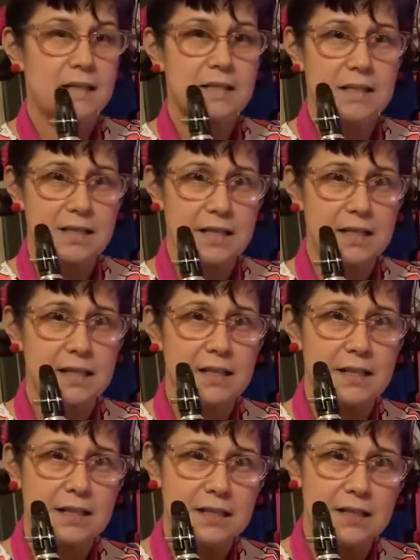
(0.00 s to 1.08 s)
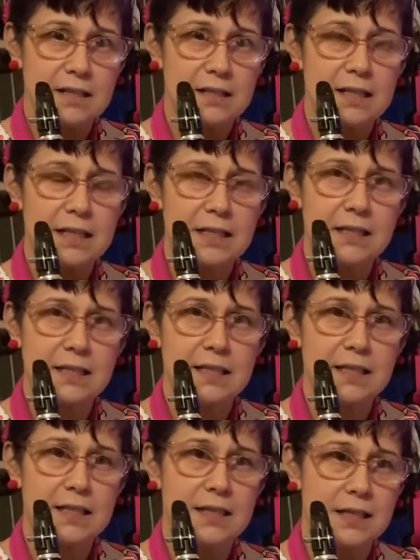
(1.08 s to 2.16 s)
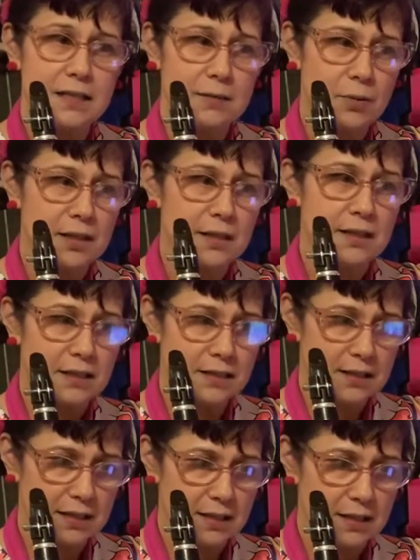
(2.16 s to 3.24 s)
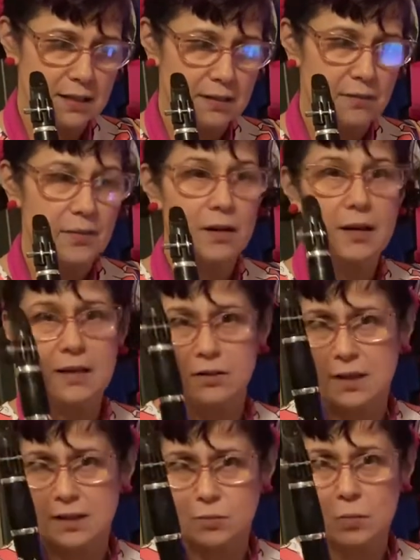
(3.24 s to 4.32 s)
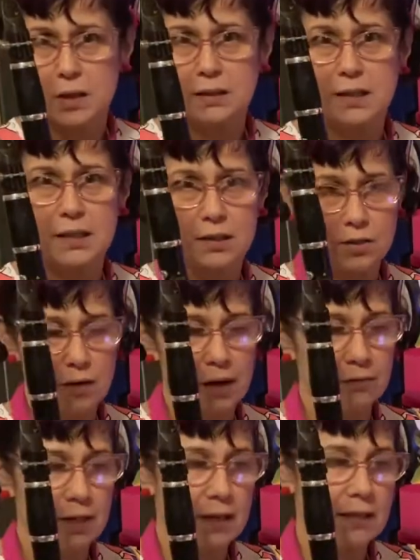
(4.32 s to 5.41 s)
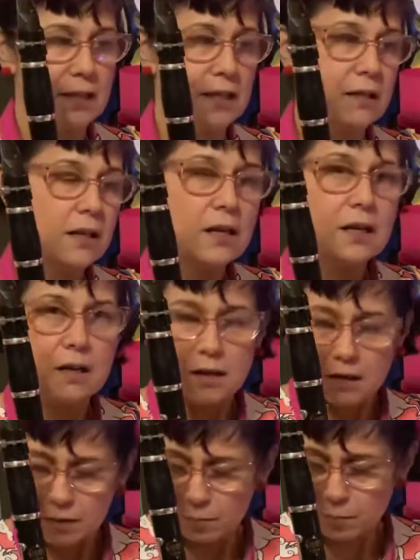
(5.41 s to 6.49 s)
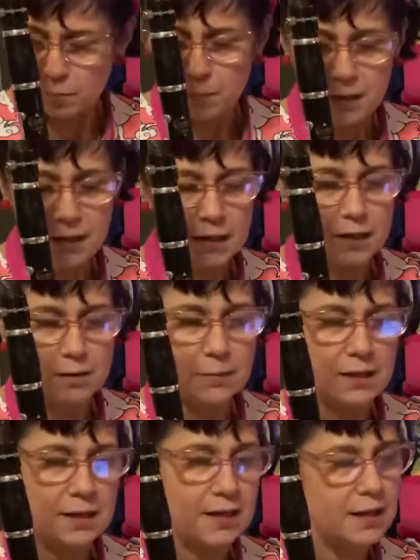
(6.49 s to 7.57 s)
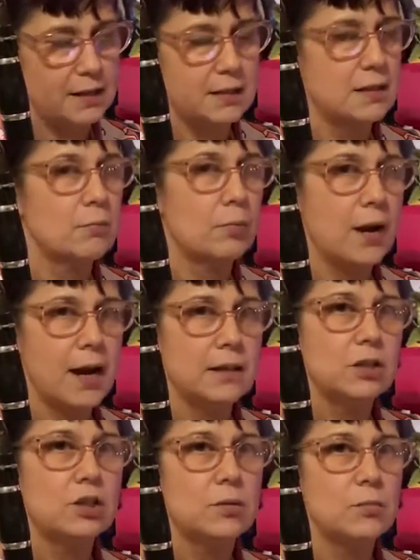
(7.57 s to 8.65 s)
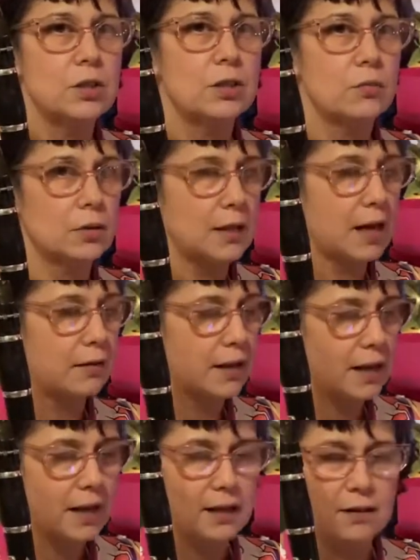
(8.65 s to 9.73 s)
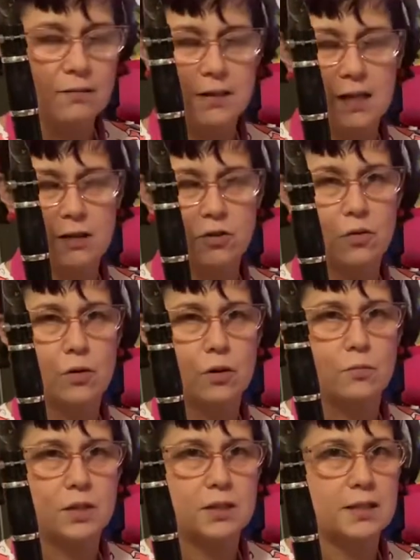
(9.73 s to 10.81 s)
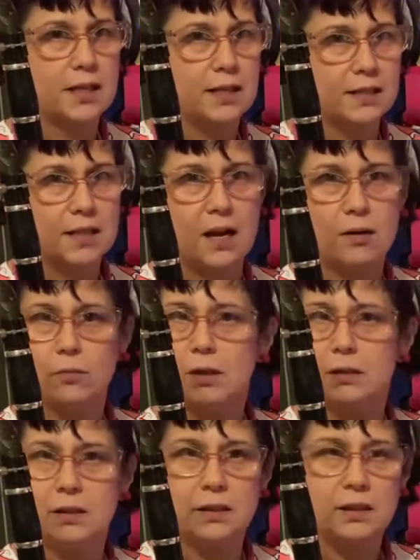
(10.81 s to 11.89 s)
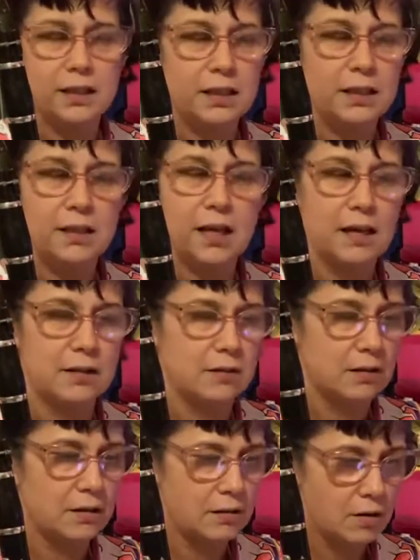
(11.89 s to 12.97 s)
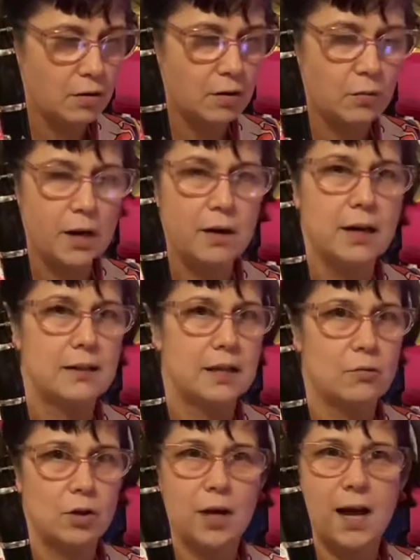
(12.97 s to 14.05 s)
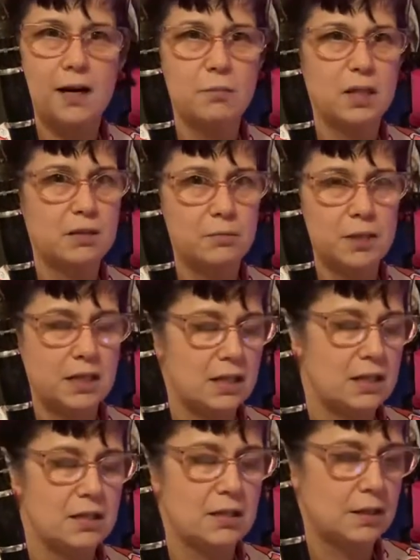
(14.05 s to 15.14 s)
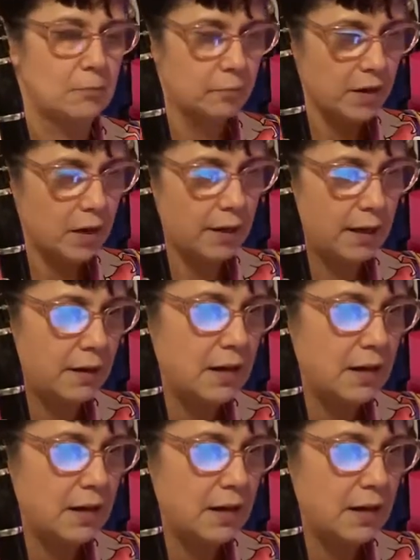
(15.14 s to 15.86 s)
C, D, C, B, C. Okay, so that's one thing you'll have to isolate. A big, big hint. Practice your music without any of these extra ornaments. Get it down really clean and know it well, and then when you add them in, it'll be easy. Okay,